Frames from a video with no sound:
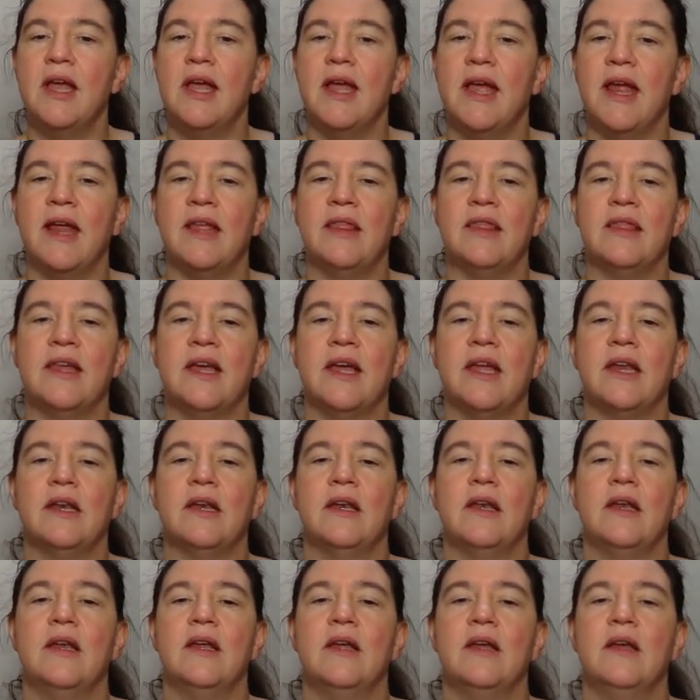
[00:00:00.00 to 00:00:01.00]
and
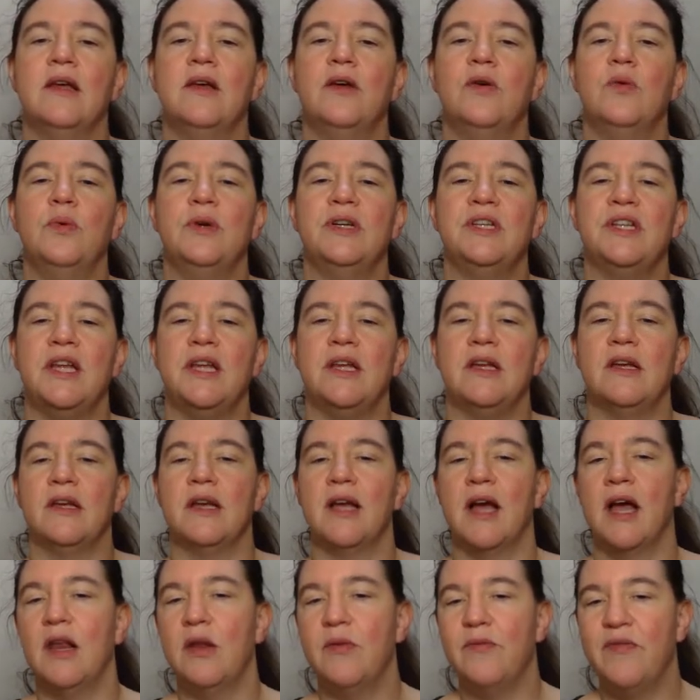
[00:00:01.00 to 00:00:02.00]
then we take in
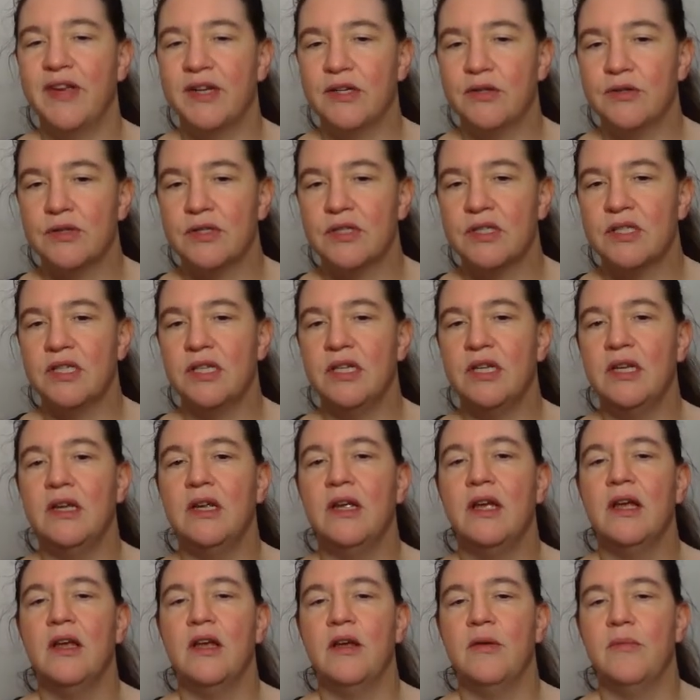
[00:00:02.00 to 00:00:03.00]
column vector
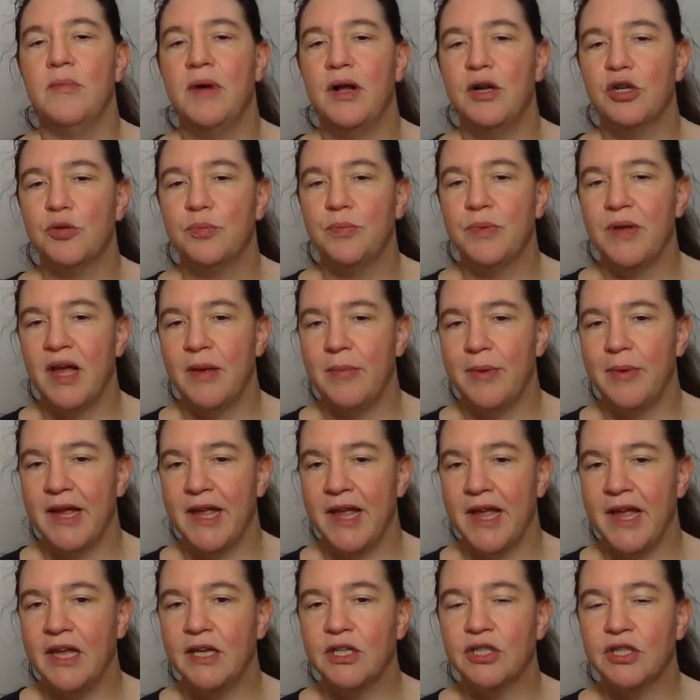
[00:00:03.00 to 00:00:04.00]
C, multiply by
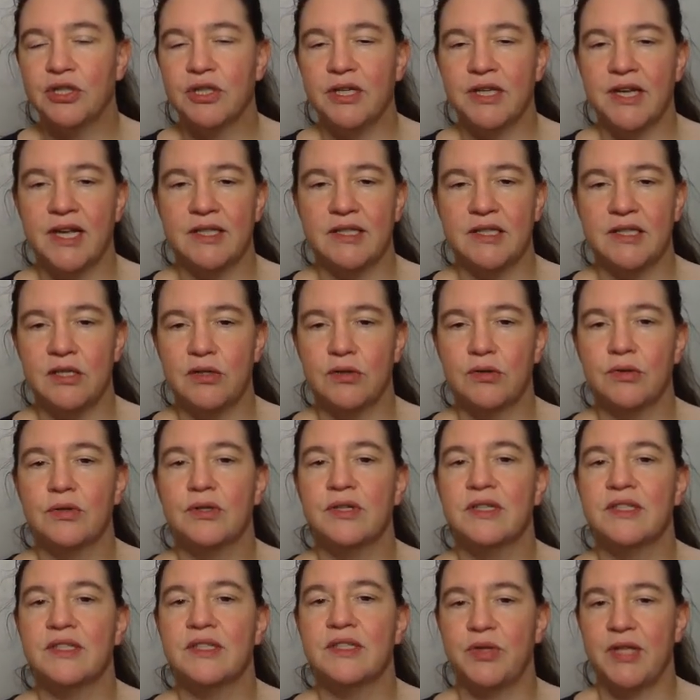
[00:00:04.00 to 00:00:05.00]
H, and get 0.
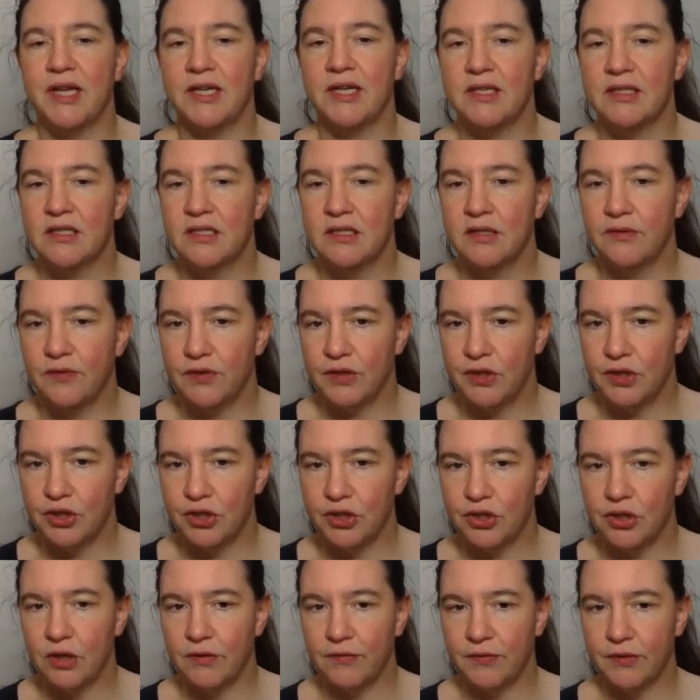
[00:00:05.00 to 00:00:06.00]
So that is the
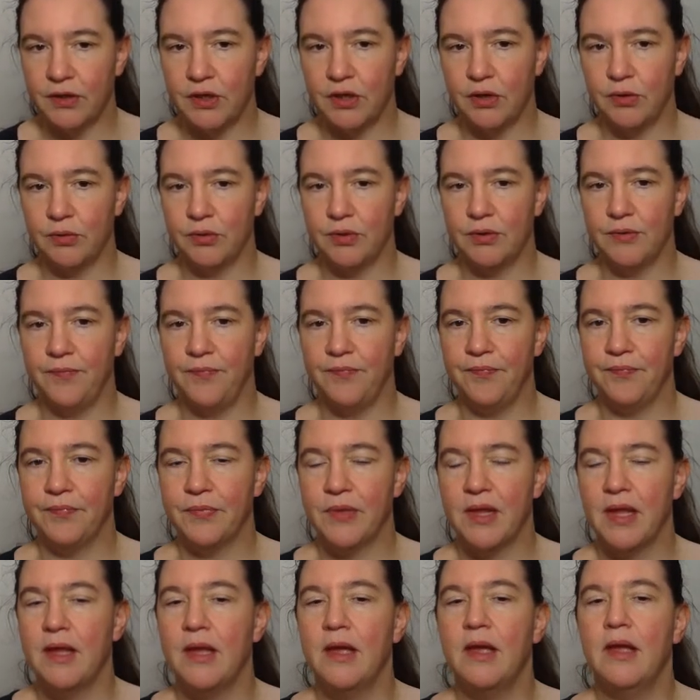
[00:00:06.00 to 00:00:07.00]
definition of the code.
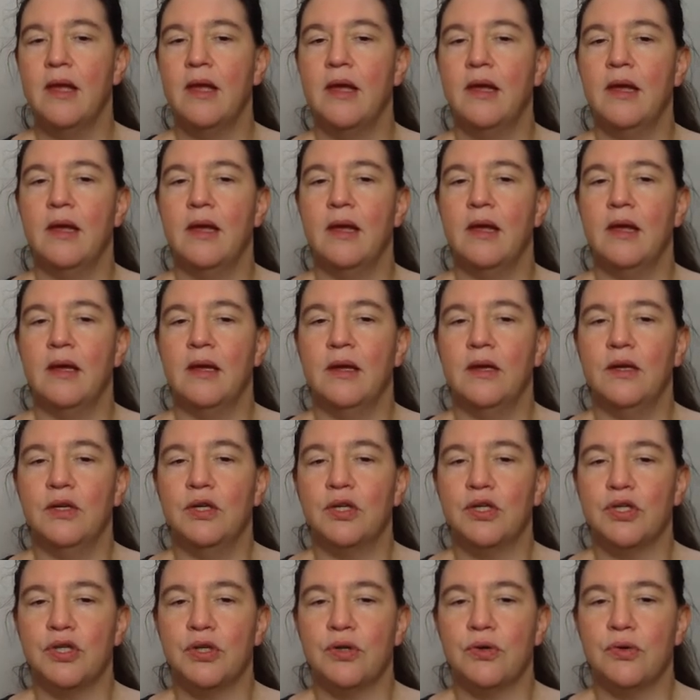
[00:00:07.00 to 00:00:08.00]

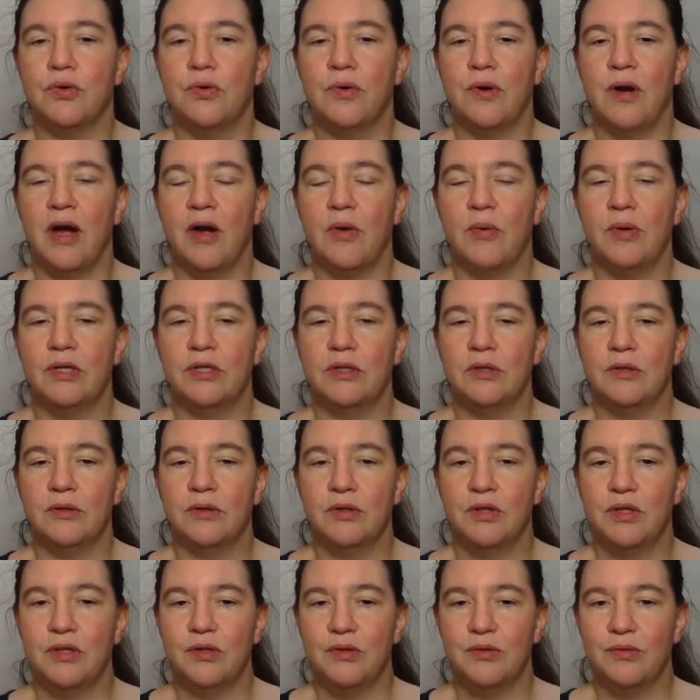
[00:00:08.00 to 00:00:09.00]
So I will
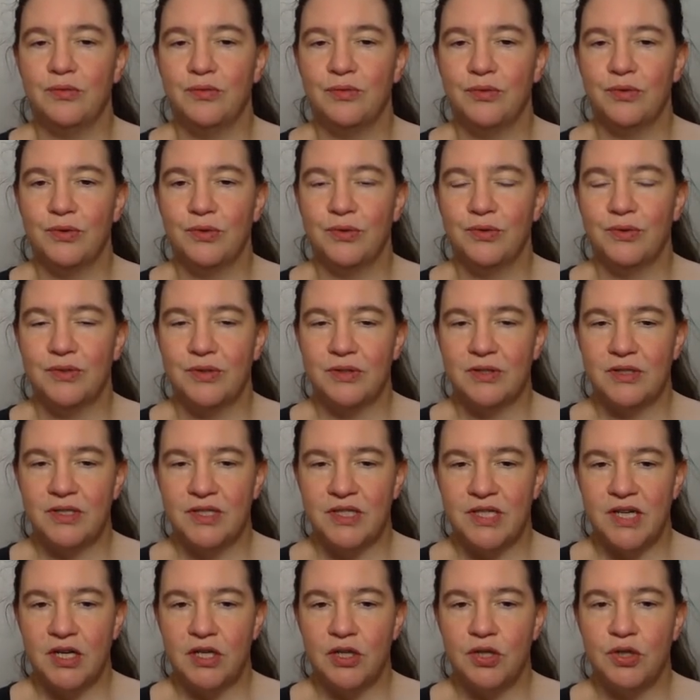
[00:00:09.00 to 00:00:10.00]

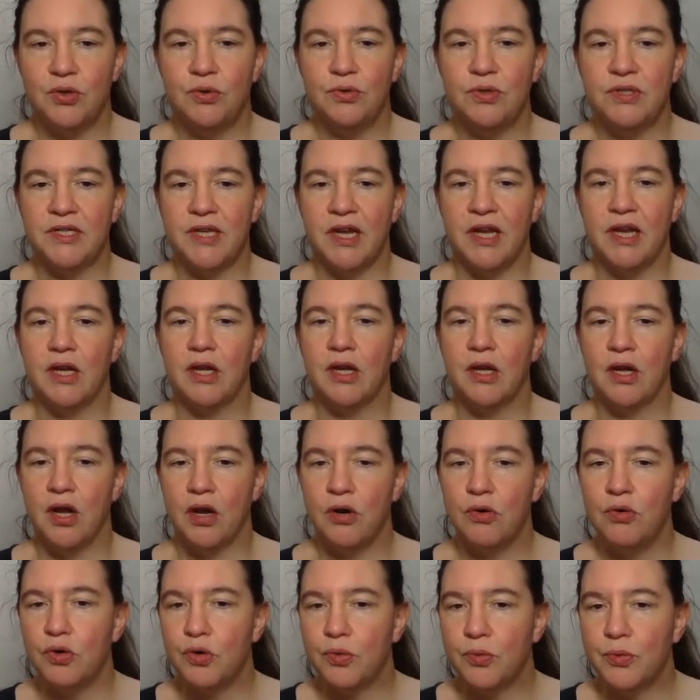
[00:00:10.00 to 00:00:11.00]
stick to saying
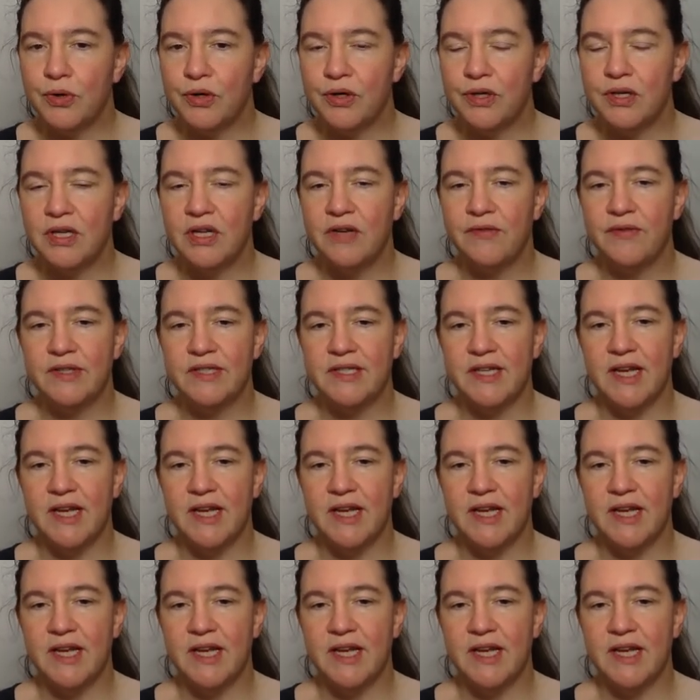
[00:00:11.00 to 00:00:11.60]
code word if it's